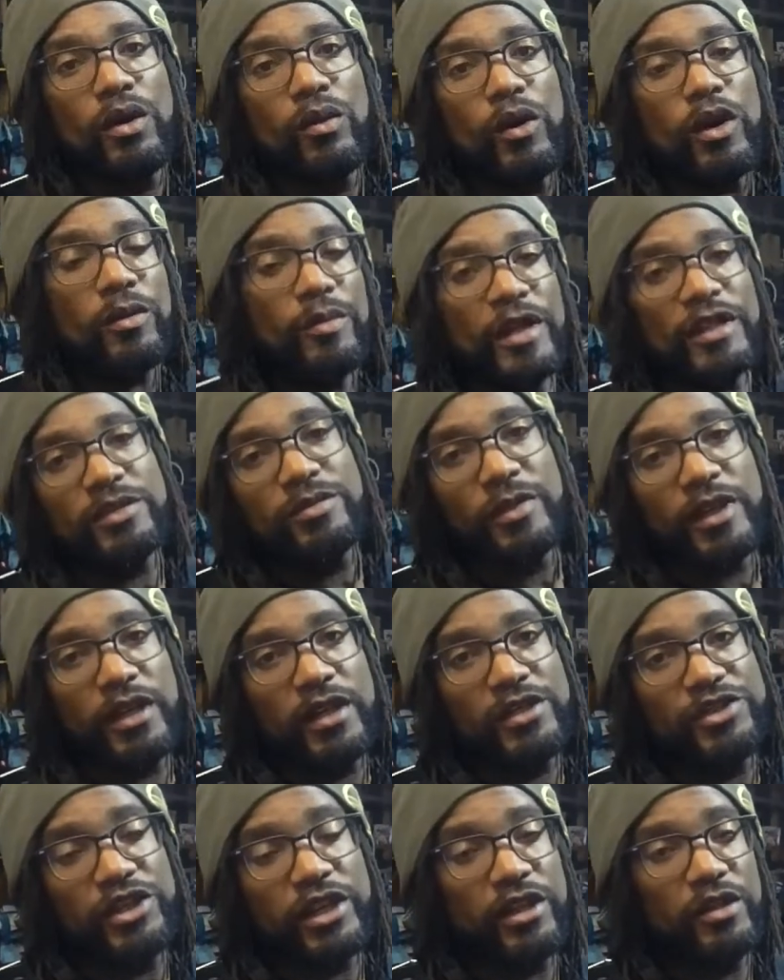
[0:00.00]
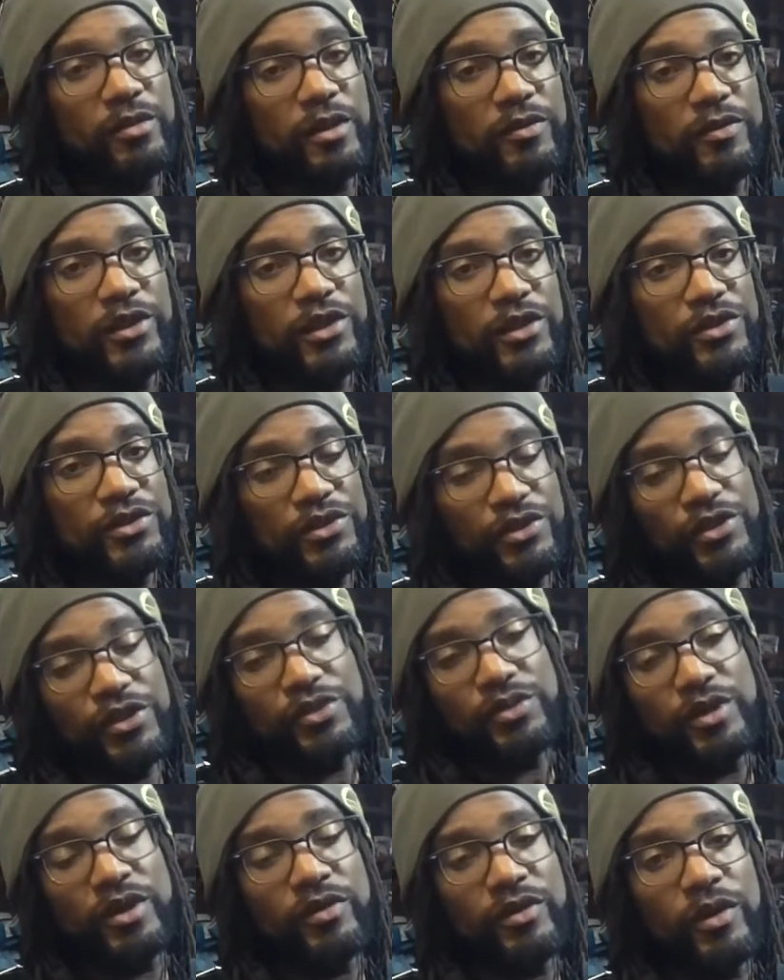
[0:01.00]
Welcome back to my channel, my video series,
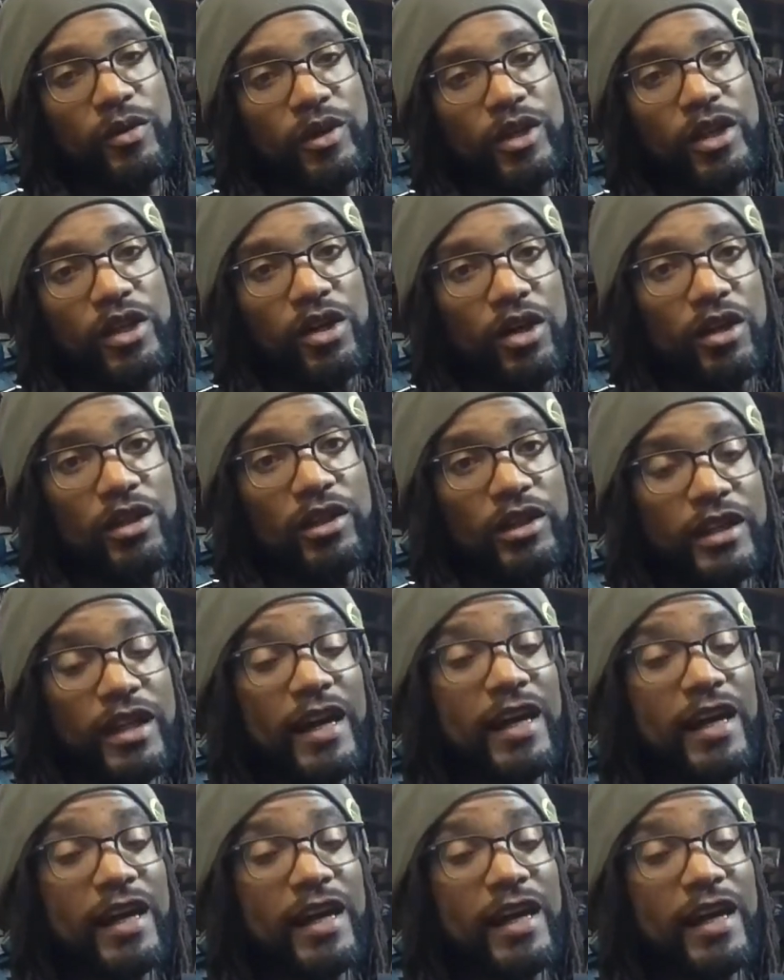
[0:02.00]
whatever I want to call it.